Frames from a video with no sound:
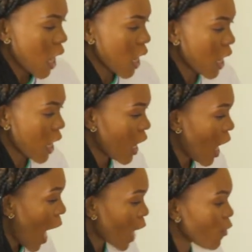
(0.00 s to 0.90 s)

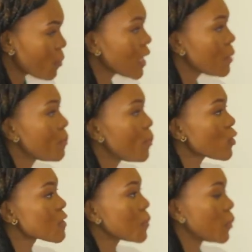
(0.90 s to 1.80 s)
Hey, I'm gonna begin
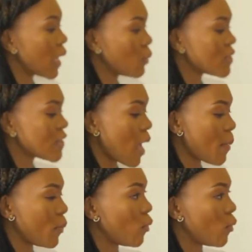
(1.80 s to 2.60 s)
boss people. Like, what's happening?